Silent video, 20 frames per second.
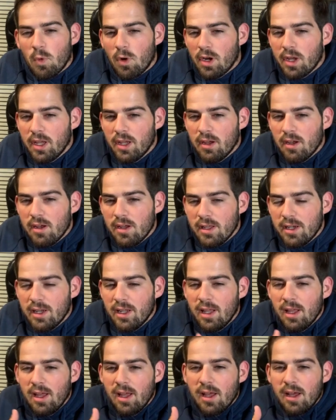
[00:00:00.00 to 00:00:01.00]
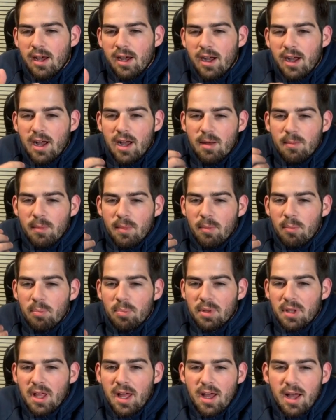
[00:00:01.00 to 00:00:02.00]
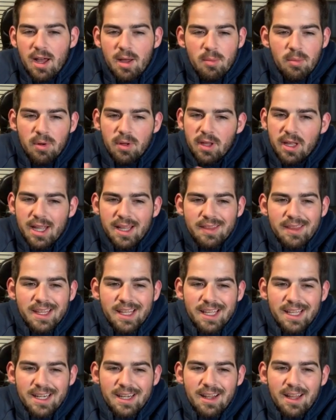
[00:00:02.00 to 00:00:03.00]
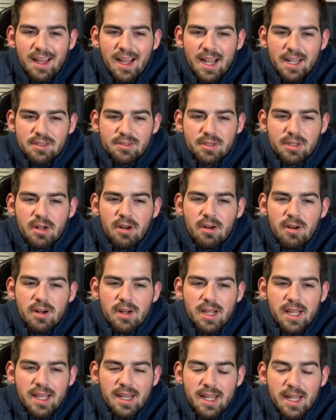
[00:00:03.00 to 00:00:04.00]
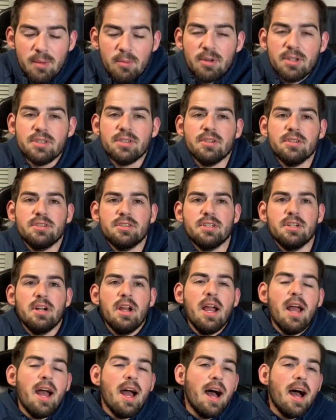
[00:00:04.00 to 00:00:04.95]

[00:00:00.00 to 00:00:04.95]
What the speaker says: working on. Blob, and then Hydra Guard and Aim Researcher.